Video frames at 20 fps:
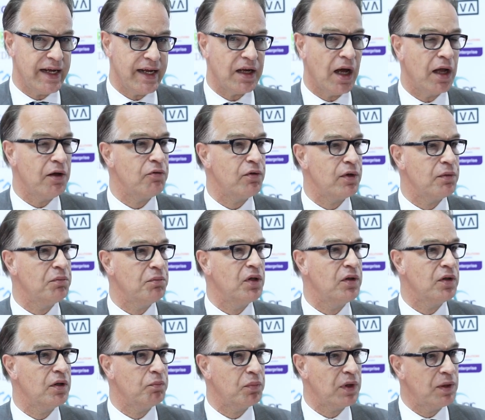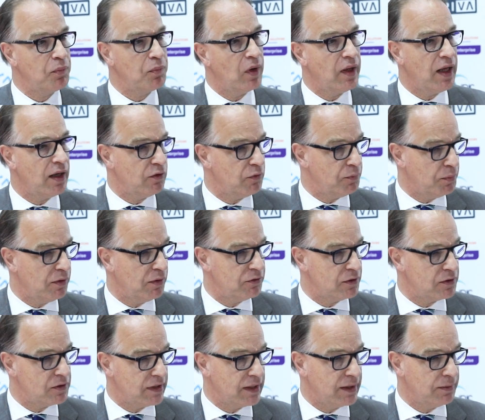800 million people out of
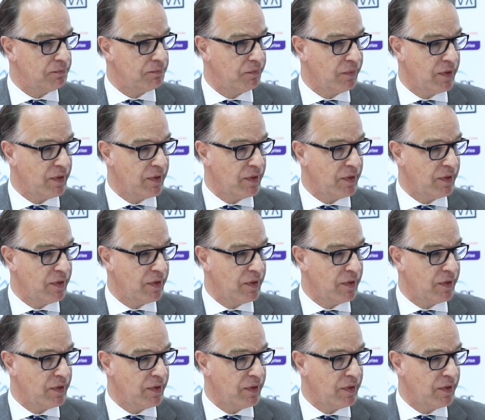poverty.